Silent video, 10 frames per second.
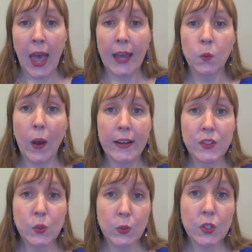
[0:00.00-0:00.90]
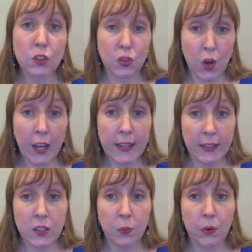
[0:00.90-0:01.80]
and while schools are
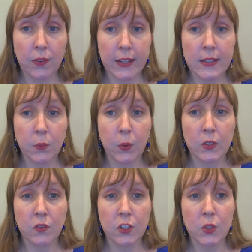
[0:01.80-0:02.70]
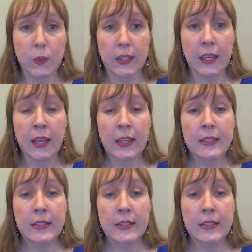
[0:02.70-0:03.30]
trying to provide supports virtually,